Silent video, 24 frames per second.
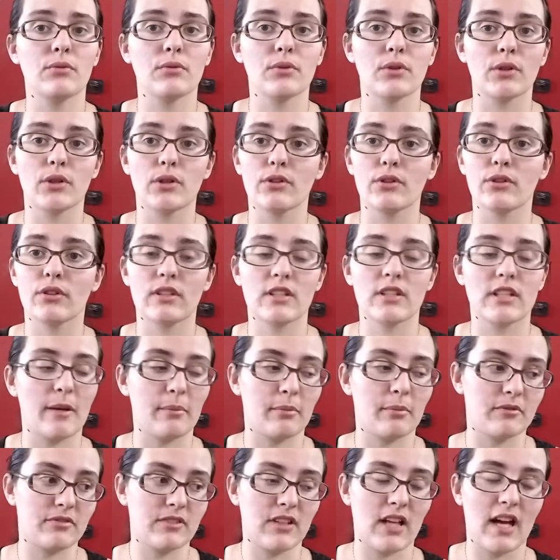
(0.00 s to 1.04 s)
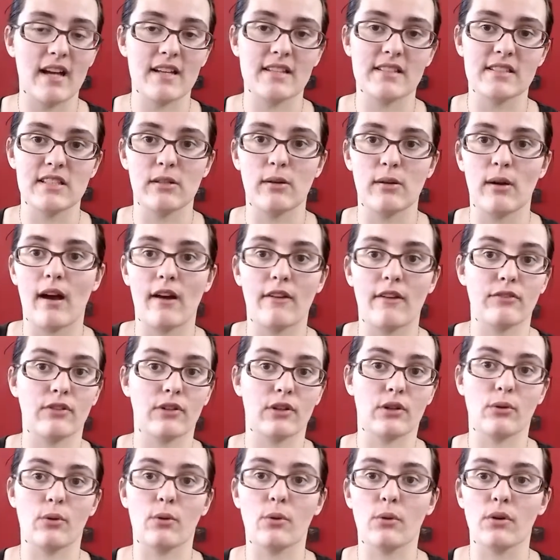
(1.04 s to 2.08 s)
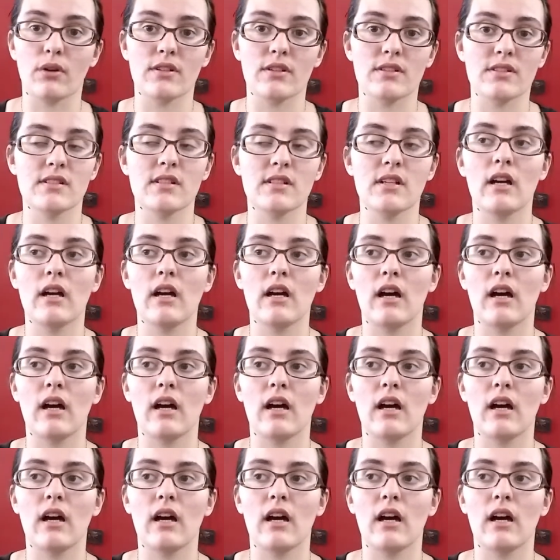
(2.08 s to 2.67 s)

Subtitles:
for your type of flies that you have for your horse.